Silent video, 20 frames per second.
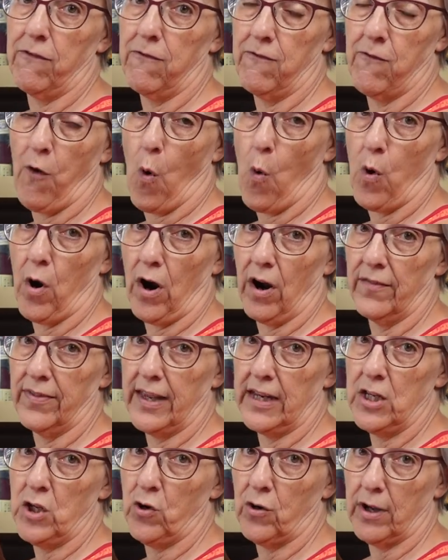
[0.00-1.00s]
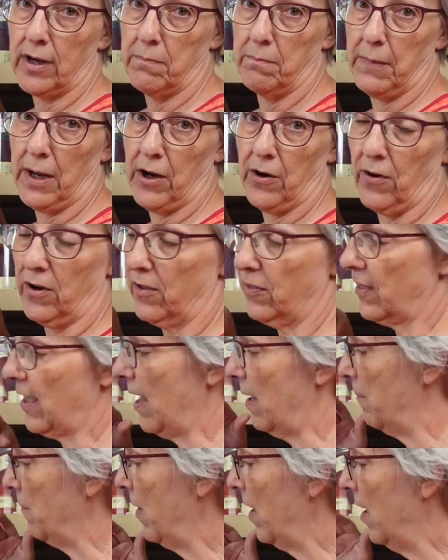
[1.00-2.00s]
4 and then you can mirror
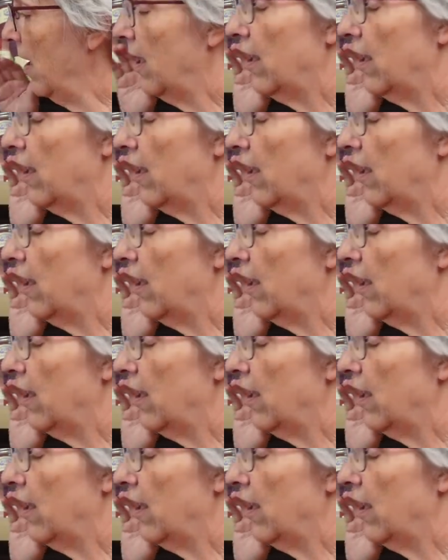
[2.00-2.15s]
them.